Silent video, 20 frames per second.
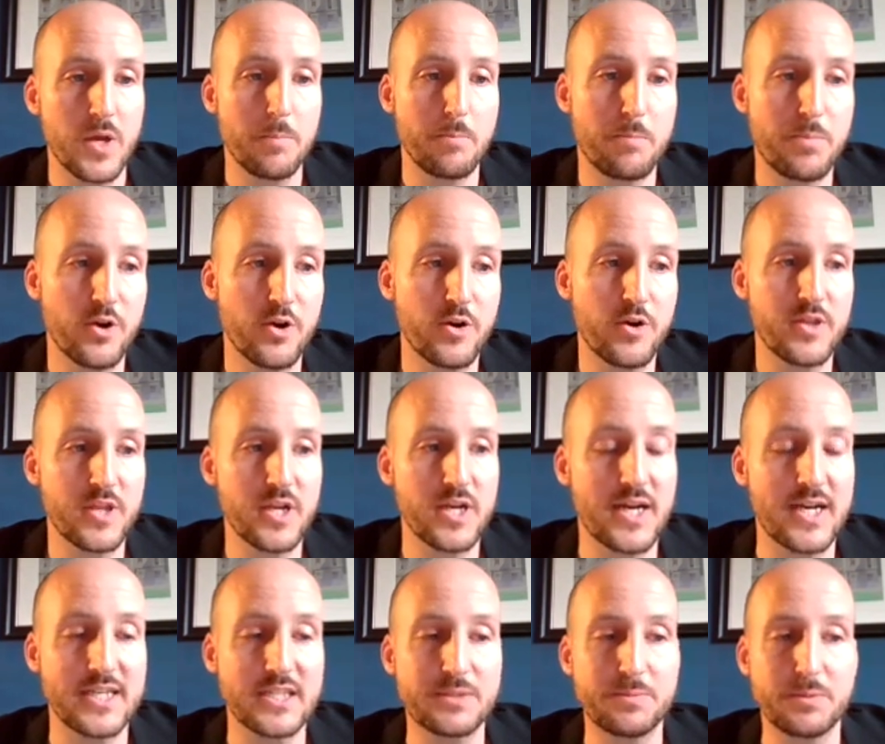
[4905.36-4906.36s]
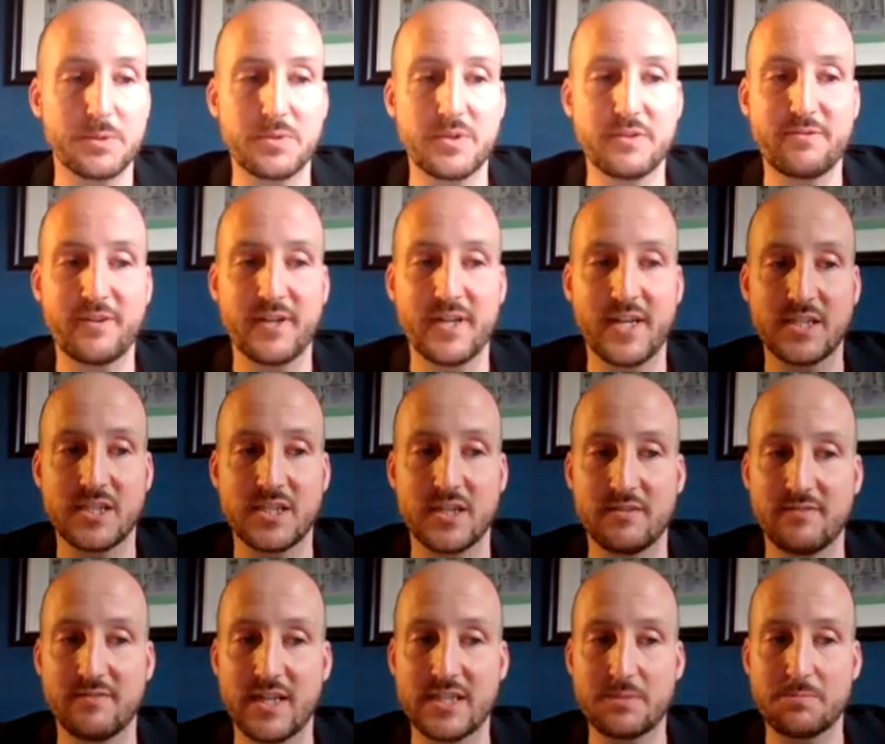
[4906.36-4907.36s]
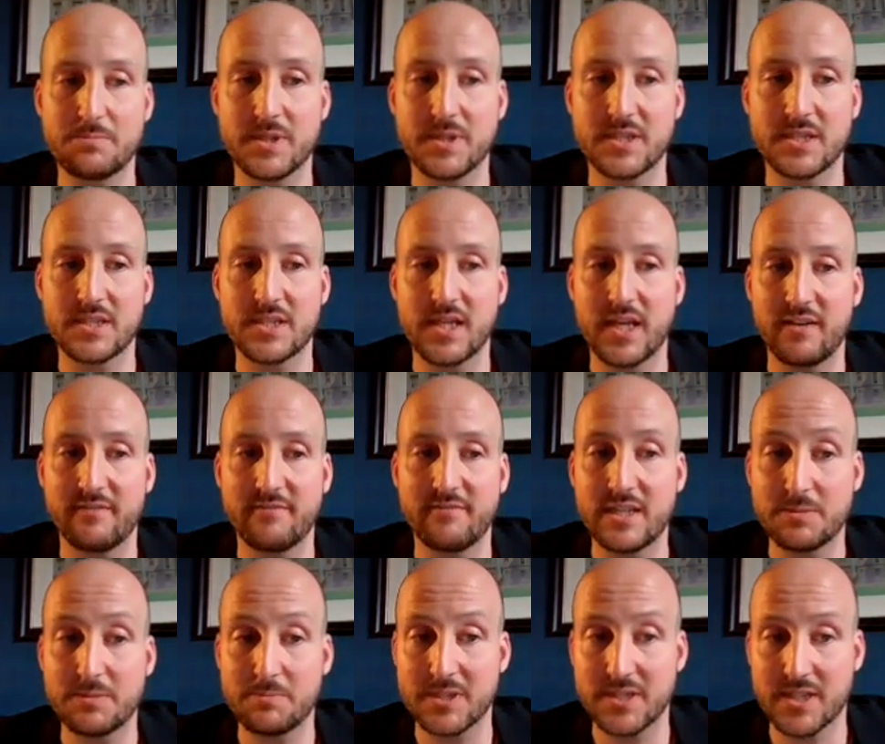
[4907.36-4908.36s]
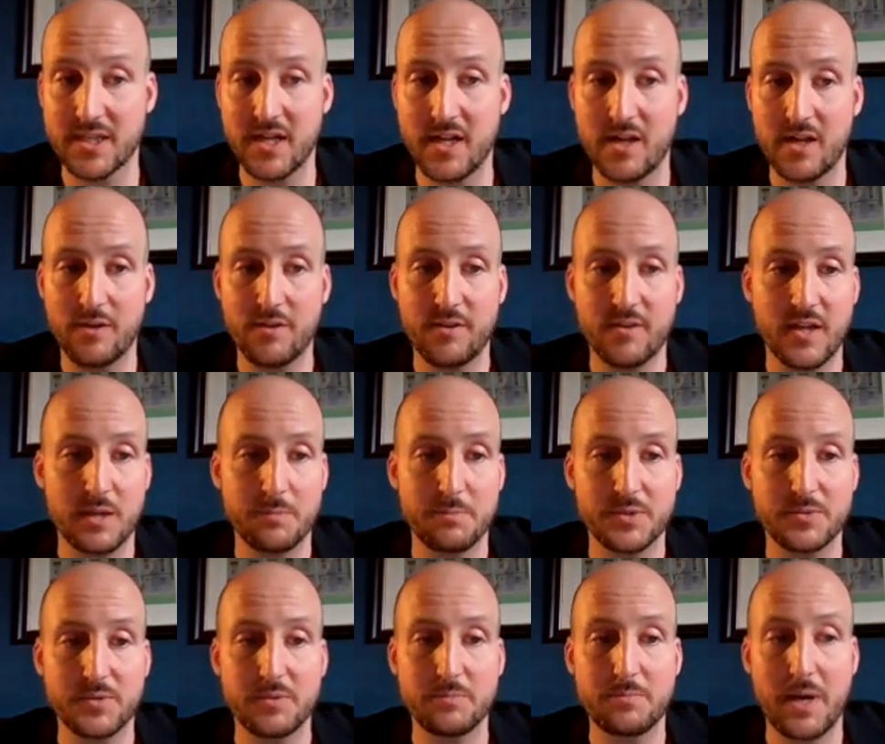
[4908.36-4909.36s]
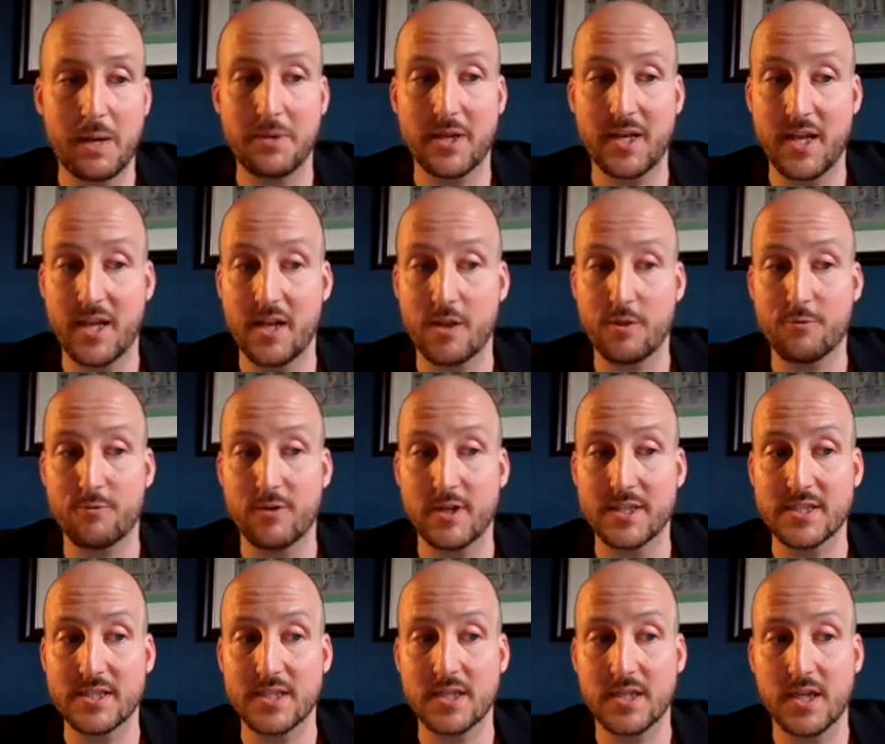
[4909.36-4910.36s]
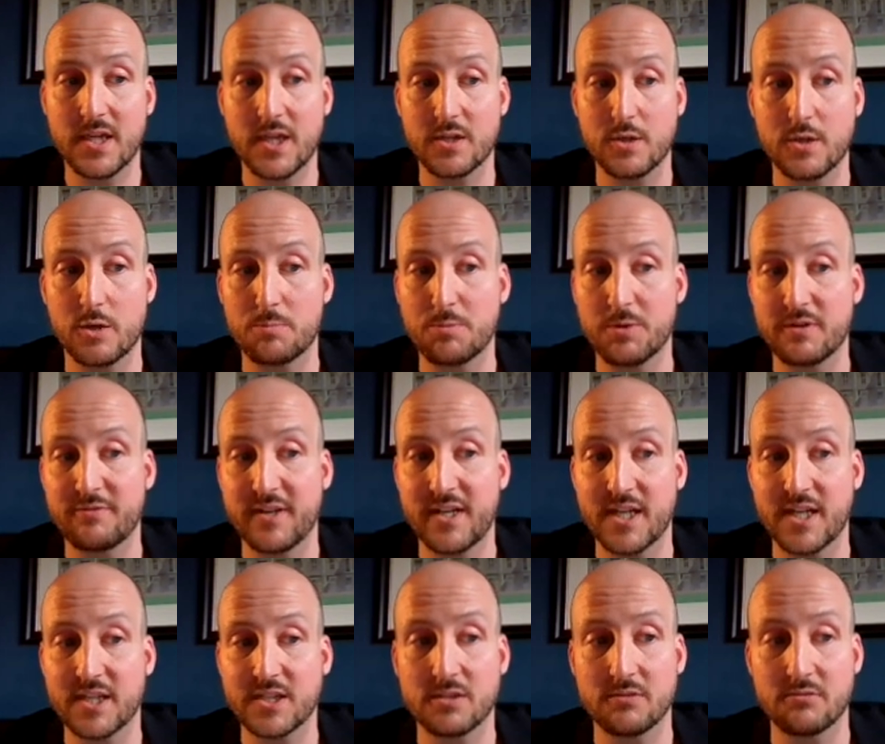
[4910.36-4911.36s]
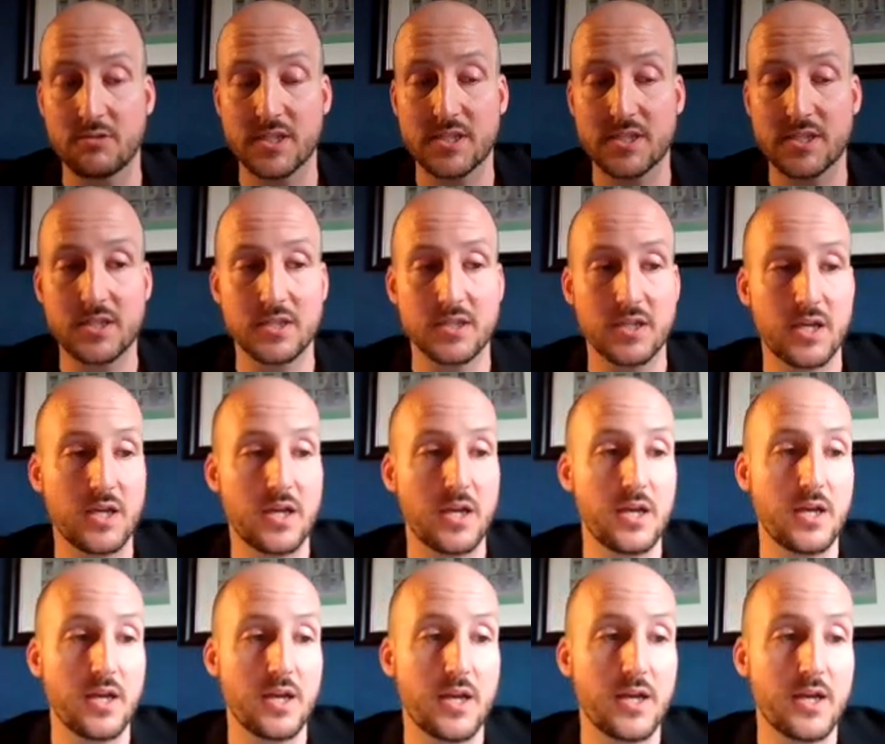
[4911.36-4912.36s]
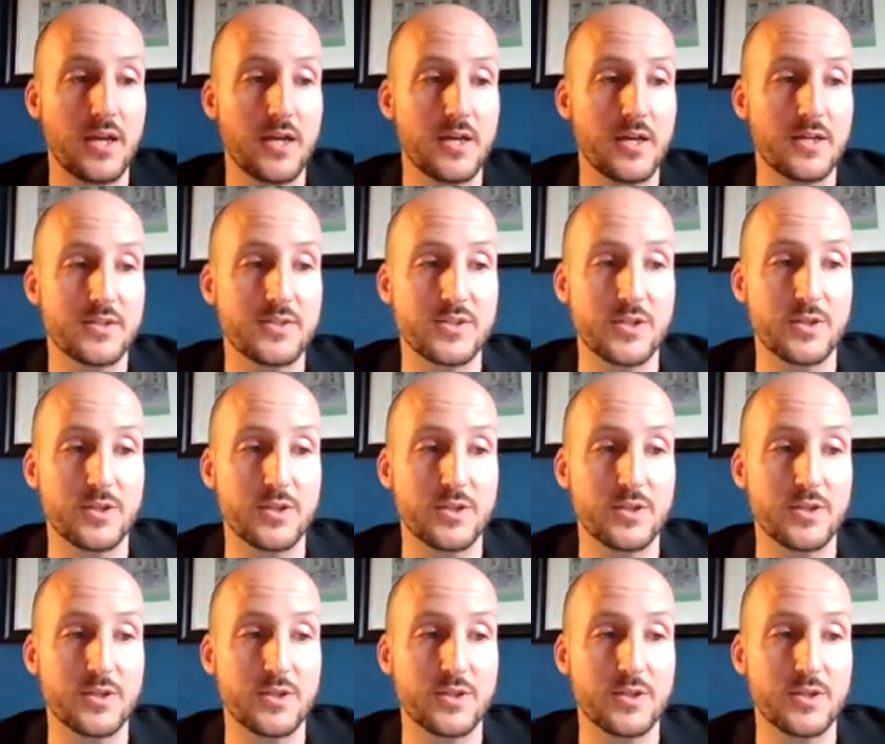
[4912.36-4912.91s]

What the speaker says: blur the lines between financial investments and investments in health, and between public health risk and corporate financial risk. A